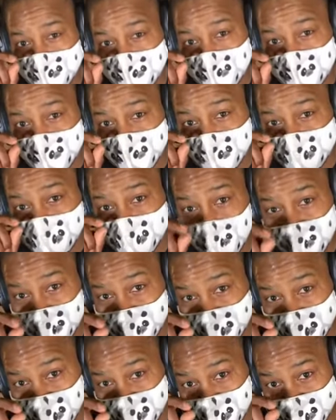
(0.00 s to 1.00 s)
the
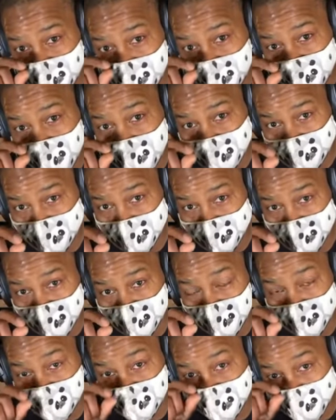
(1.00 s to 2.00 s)
finer the komodo,
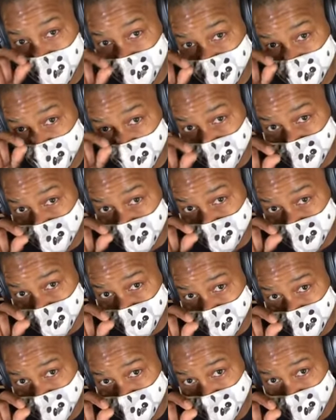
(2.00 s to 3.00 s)
the better it
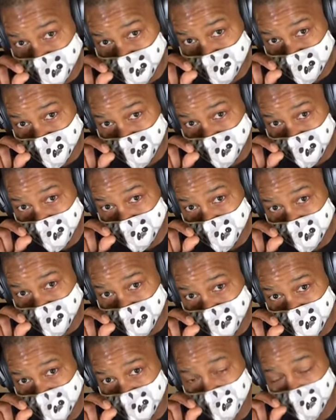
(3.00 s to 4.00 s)
is.
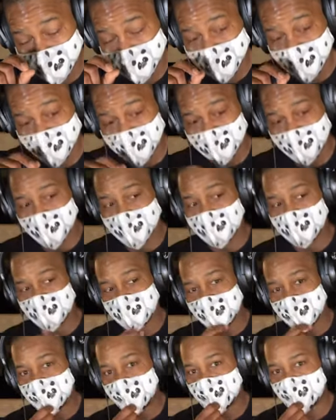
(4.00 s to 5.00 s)
Now,
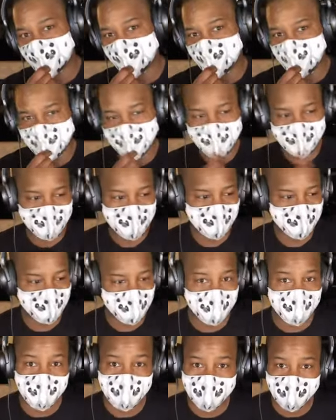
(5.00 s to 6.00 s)
if you buy a
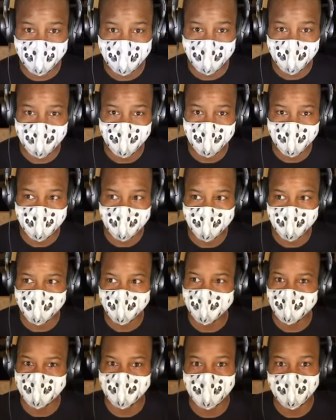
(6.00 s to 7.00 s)
komodo from,
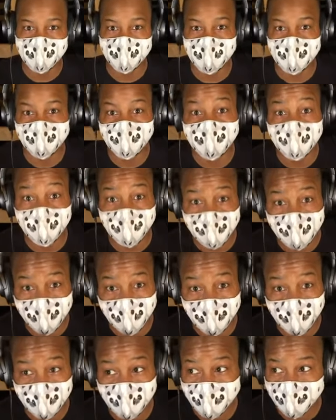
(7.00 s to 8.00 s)
let's say you go to
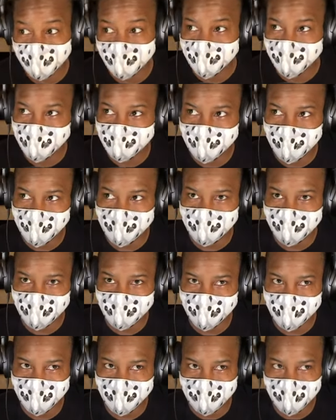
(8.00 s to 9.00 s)
Tokyo and you go down
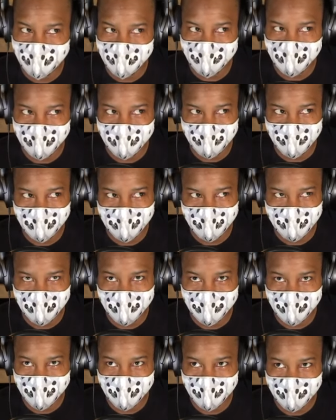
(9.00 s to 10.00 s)
to
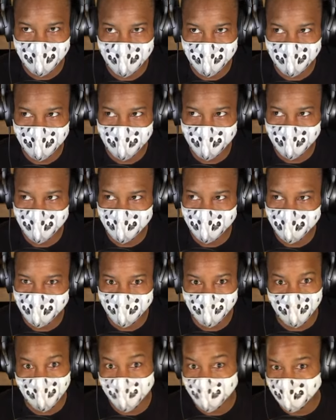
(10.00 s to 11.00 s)
Kizakata
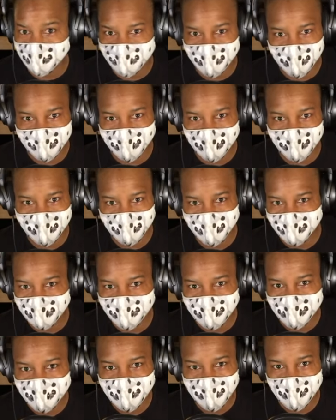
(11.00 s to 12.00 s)
Square or something,
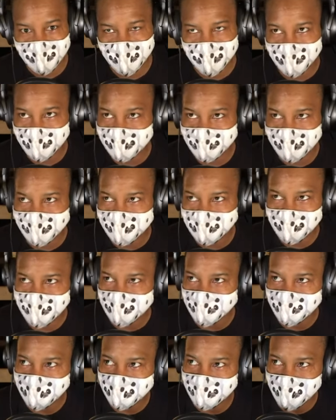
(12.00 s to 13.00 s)
and let's say
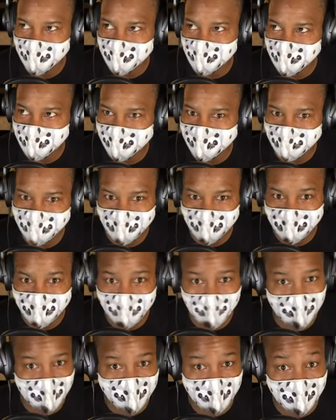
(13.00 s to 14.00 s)
you go to a
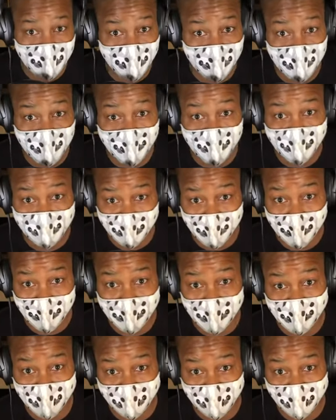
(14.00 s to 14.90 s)
shop and you want to buy a